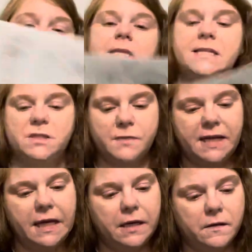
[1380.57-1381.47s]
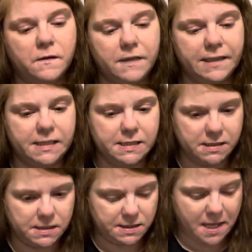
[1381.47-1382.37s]
This one here
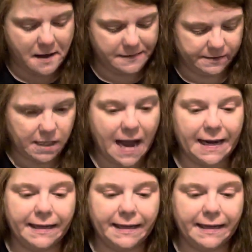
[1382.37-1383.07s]
is I